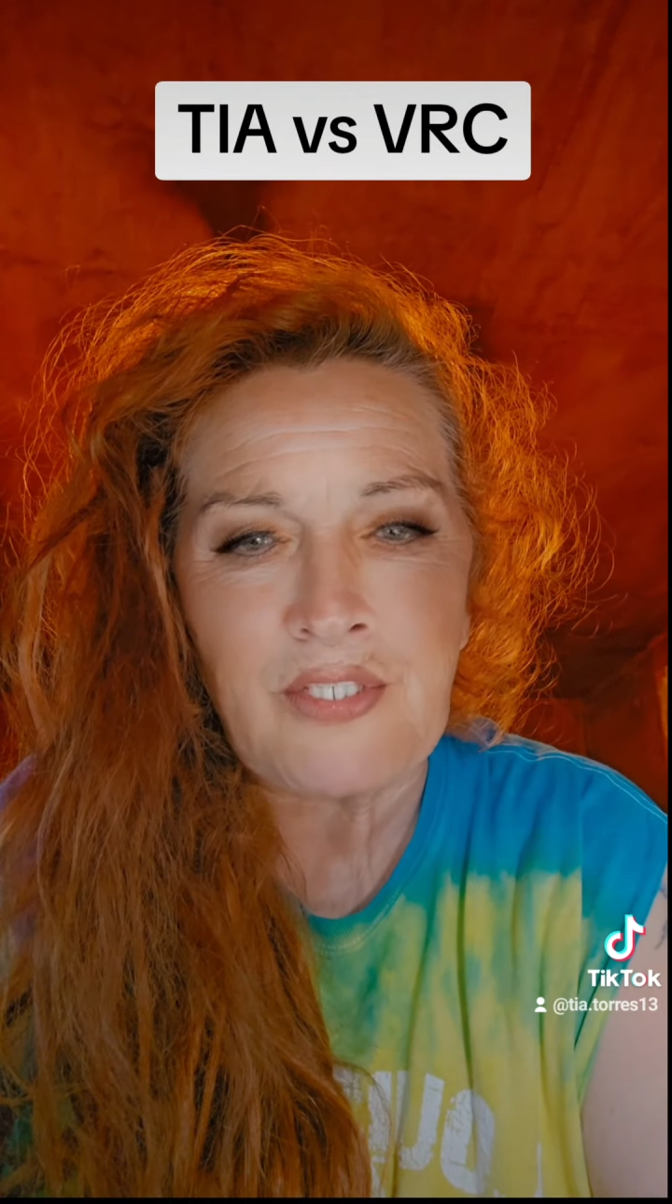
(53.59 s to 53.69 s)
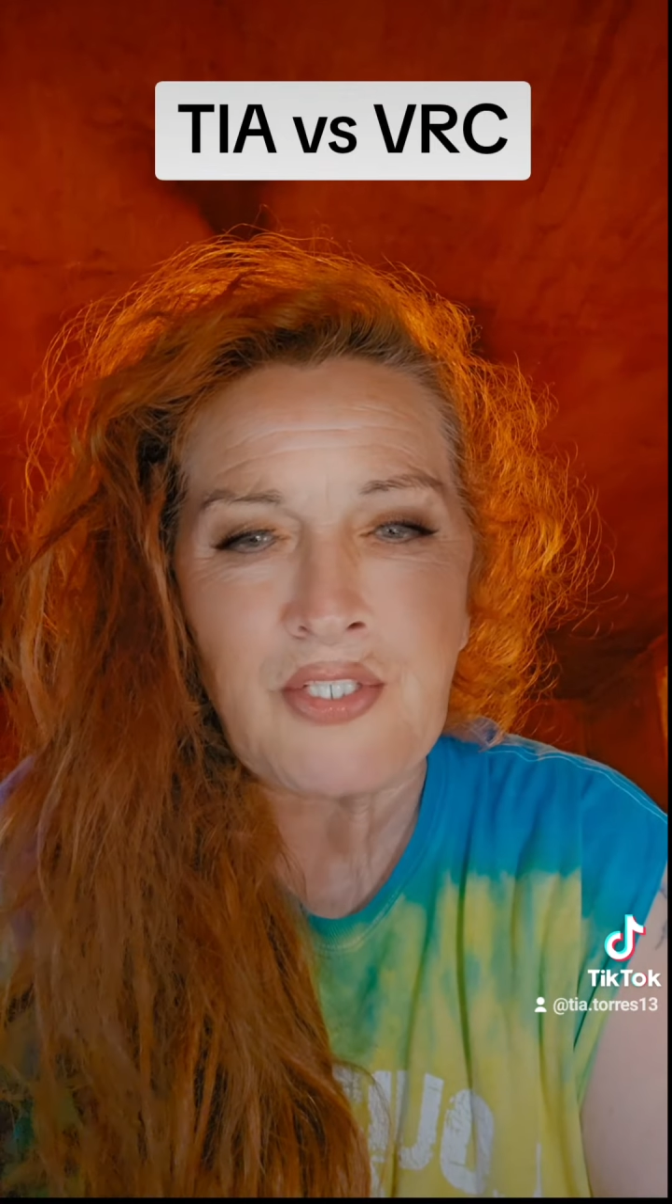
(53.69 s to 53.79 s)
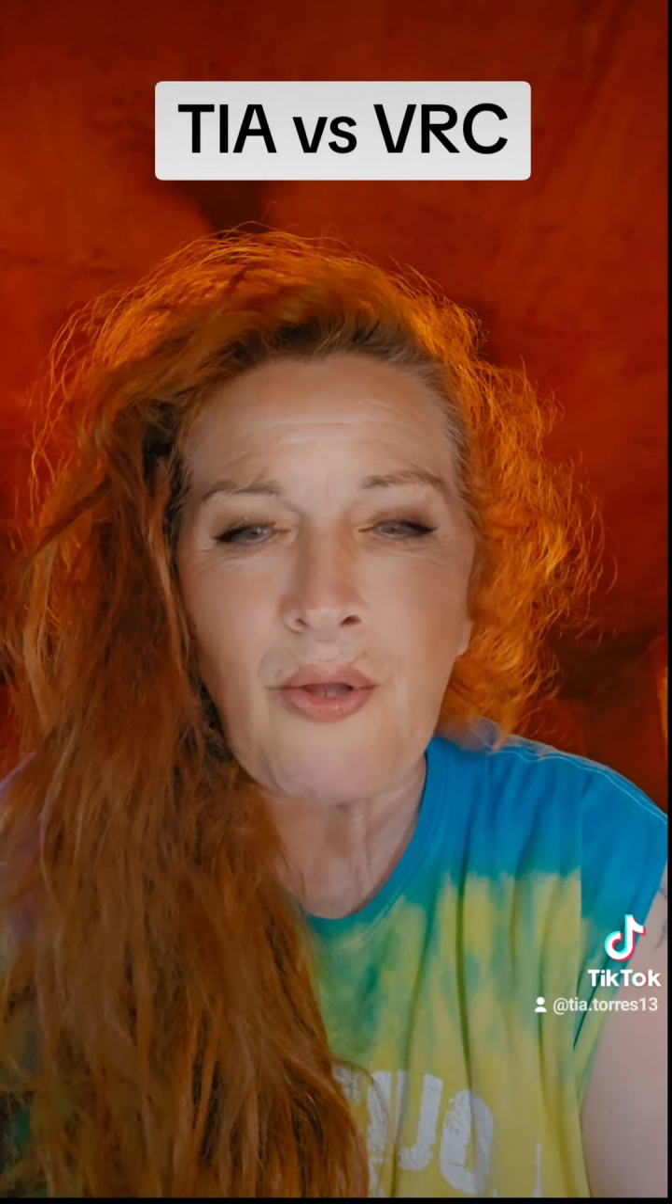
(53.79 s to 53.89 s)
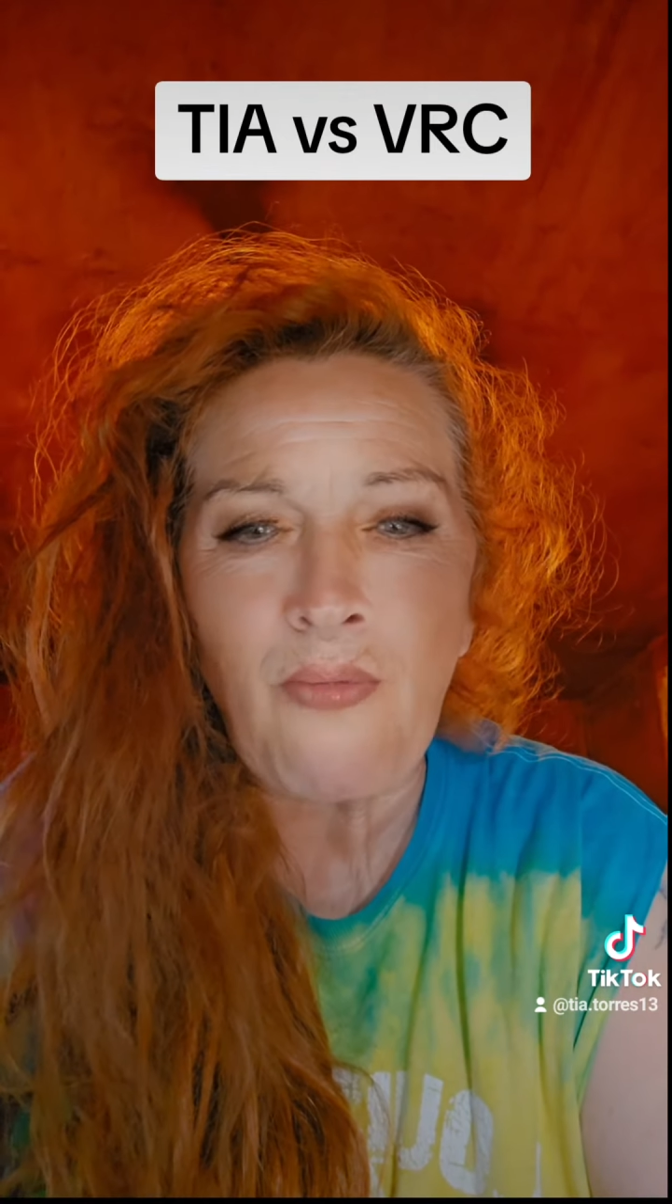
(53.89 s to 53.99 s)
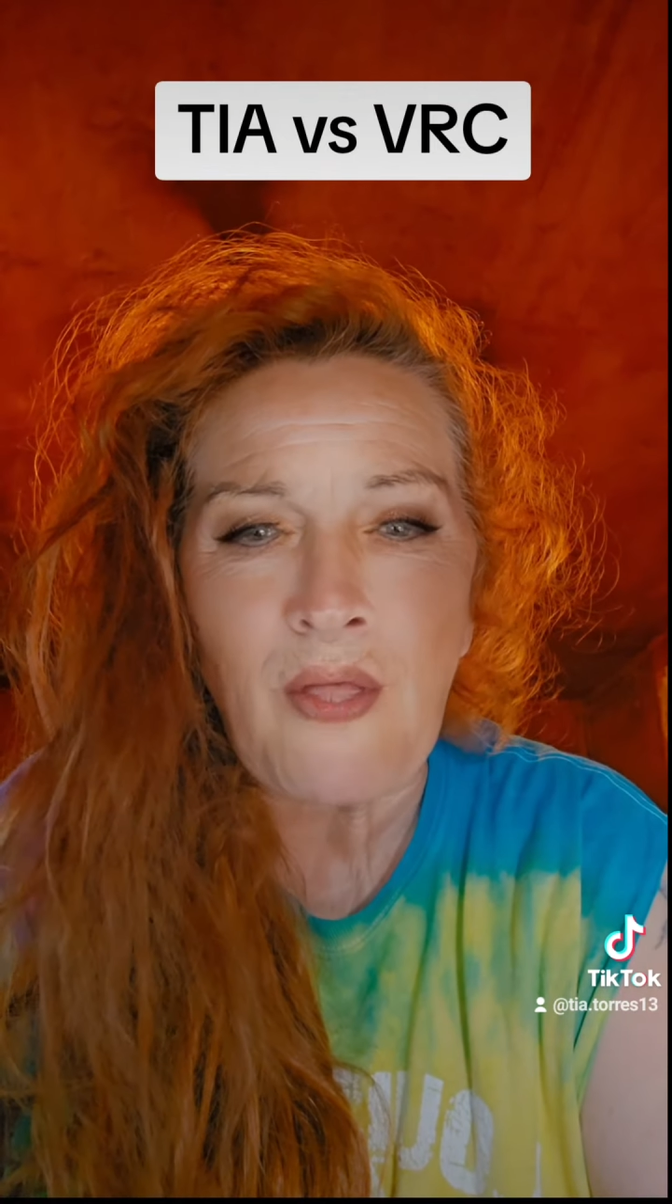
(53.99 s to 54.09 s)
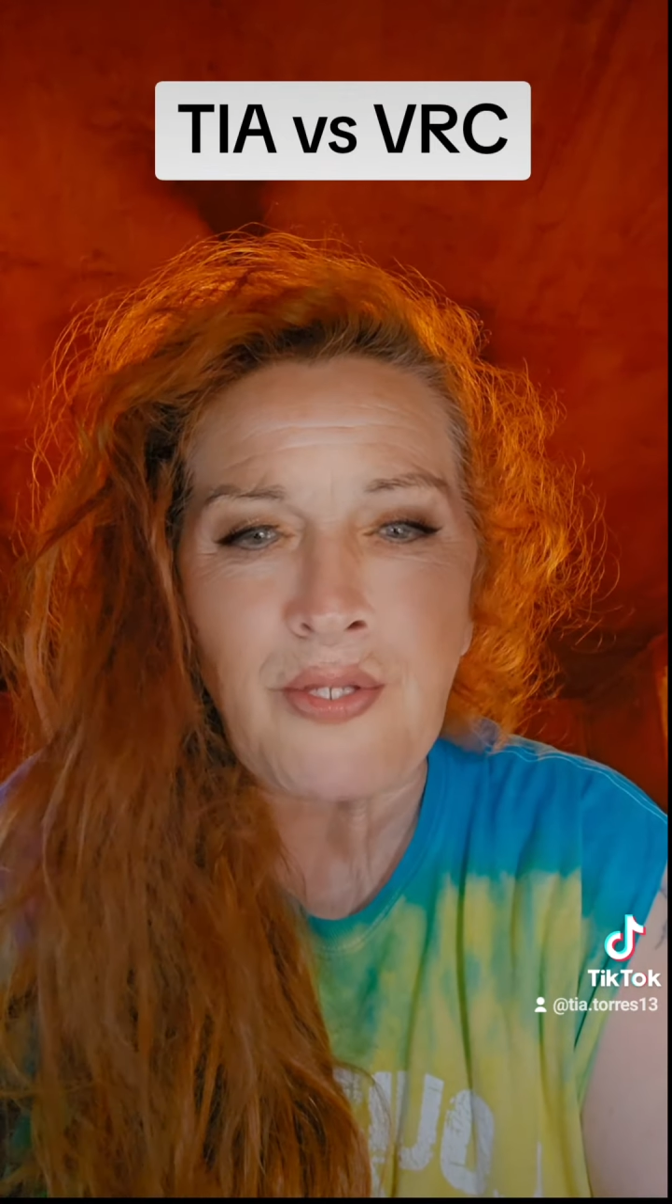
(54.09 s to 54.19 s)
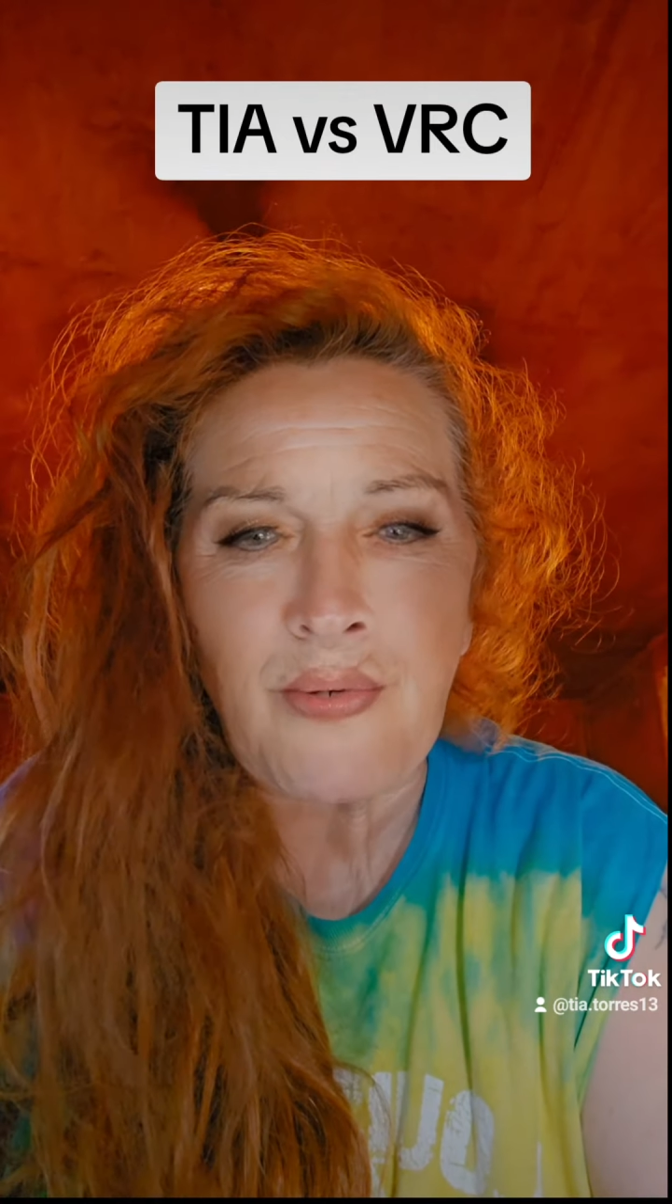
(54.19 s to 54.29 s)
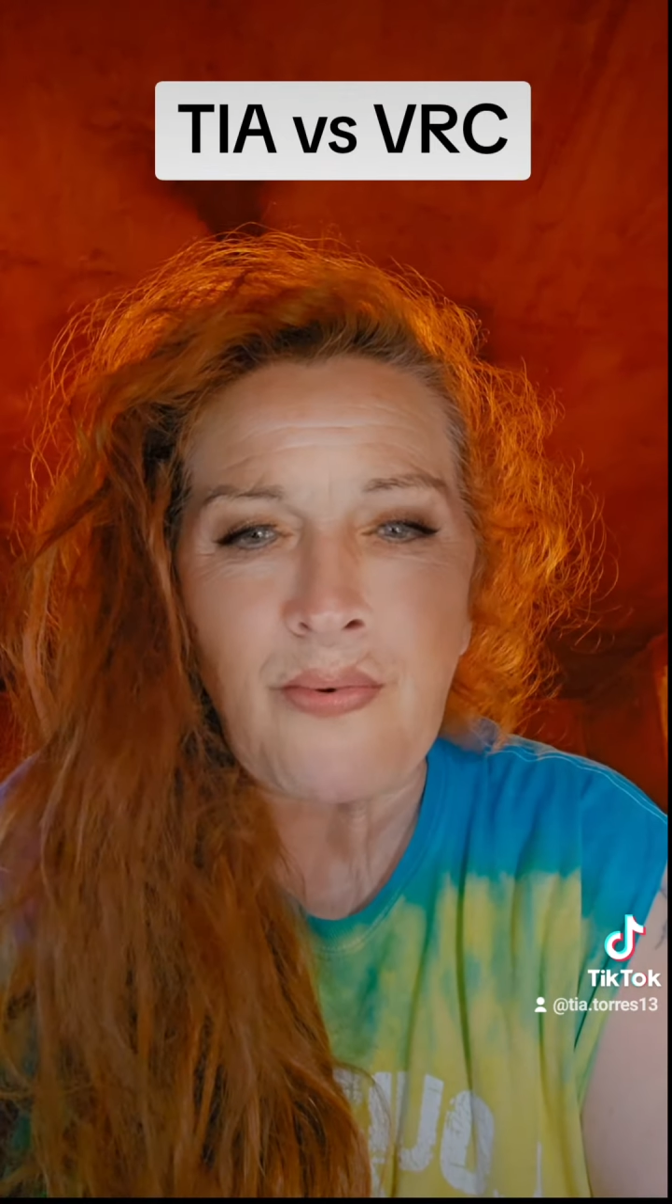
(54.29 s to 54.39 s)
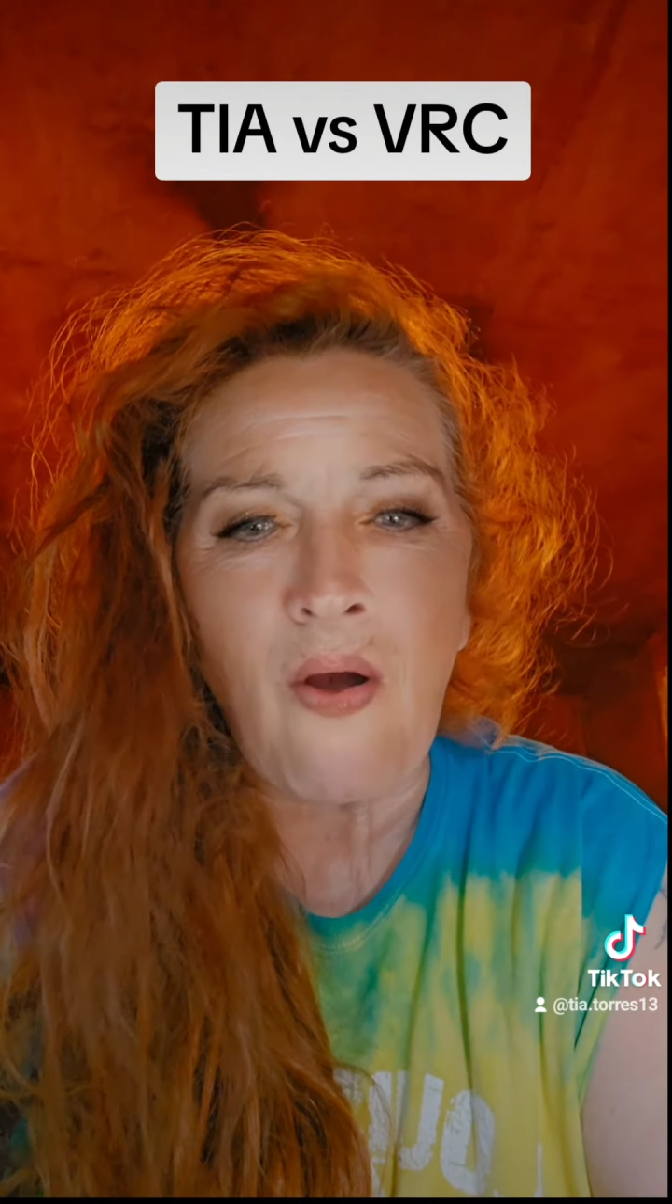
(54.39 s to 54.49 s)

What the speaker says: just know that you